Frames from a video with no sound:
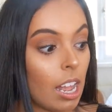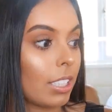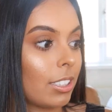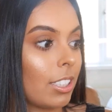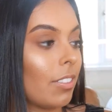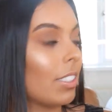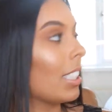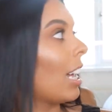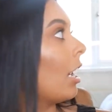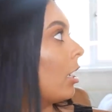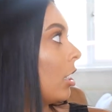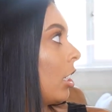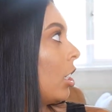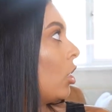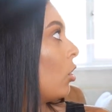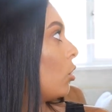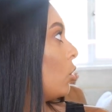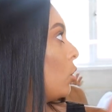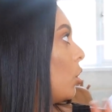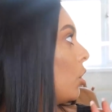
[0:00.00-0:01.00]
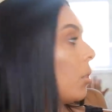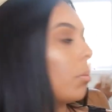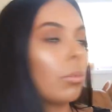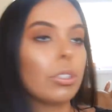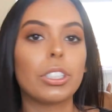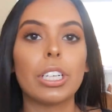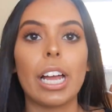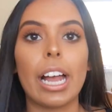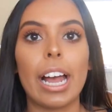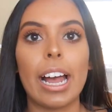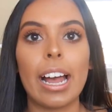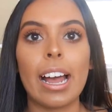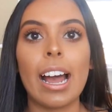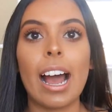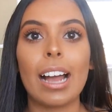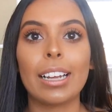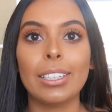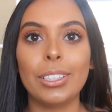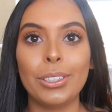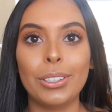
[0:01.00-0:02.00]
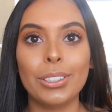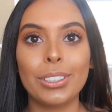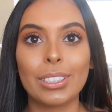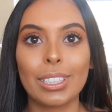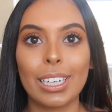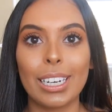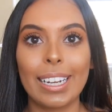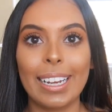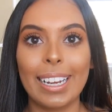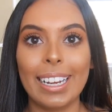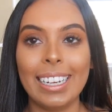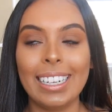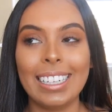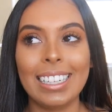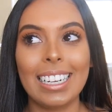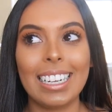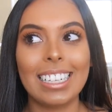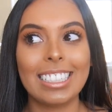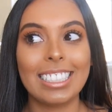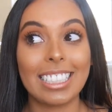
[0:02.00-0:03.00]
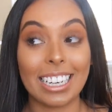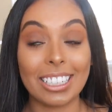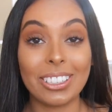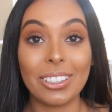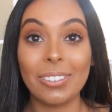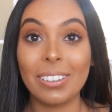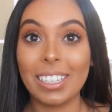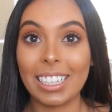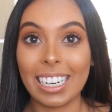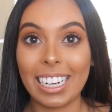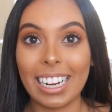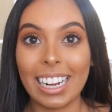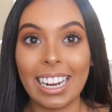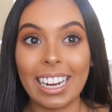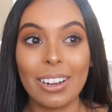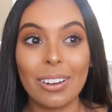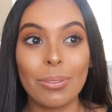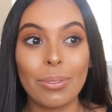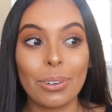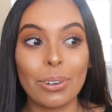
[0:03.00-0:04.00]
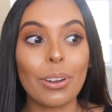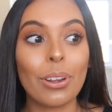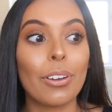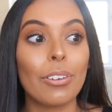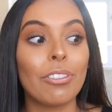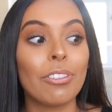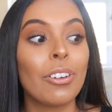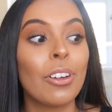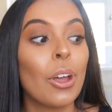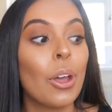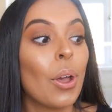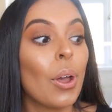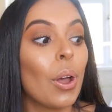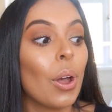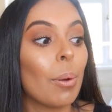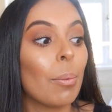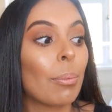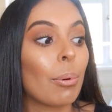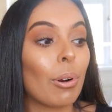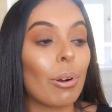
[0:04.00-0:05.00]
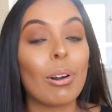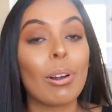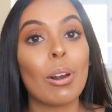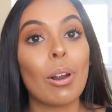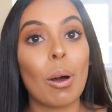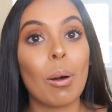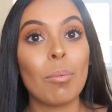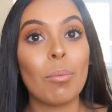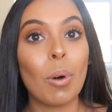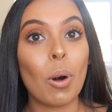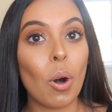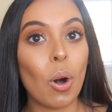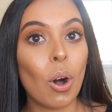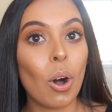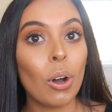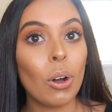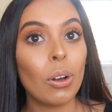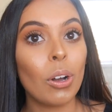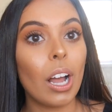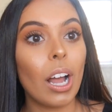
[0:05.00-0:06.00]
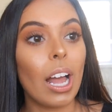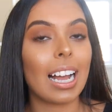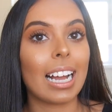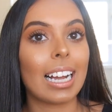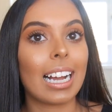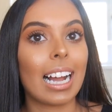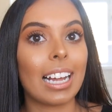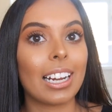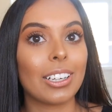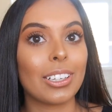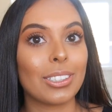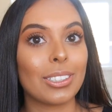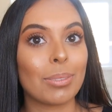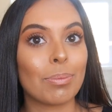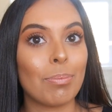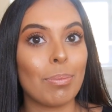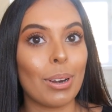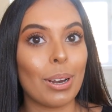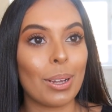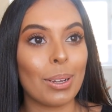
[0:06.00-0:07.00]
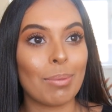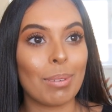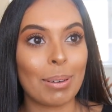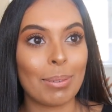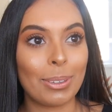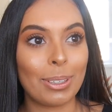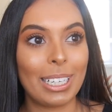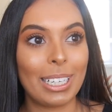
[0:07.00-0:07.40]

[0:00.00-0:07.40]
so there's actually not too much here. I usually genuinely would have brought a lot more. I kind of just blow my